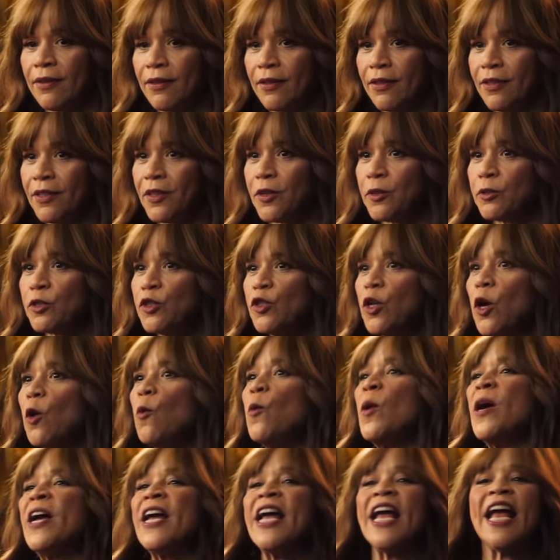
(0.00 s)
and he goes,
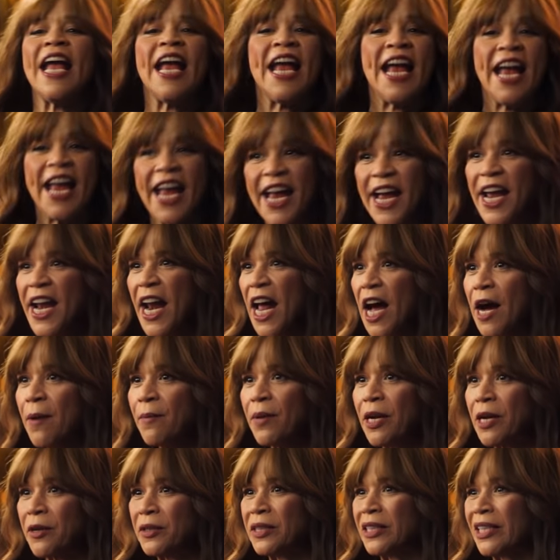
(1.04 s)
no, hit
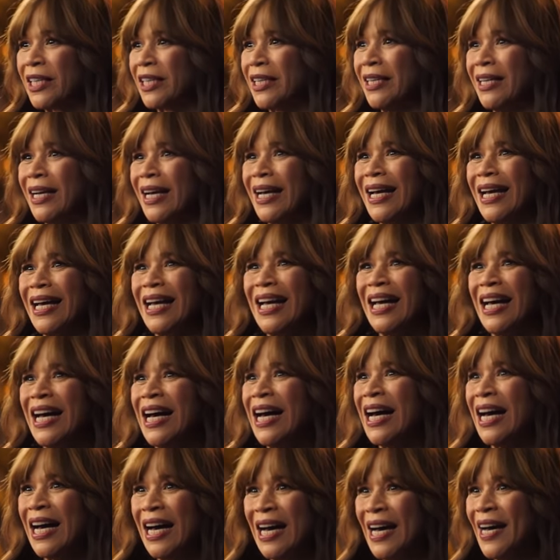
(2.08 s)
him. And I was like,
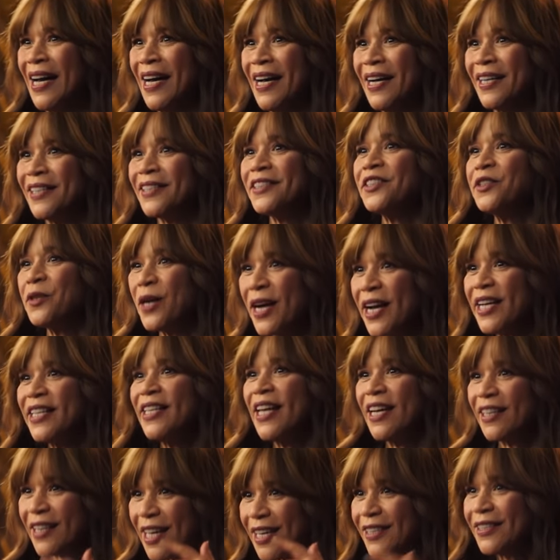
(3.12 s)
ah, great,
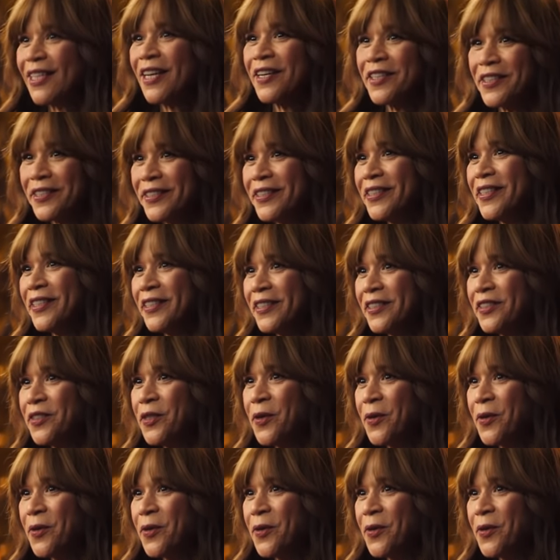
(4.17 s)
now that's how you're gonna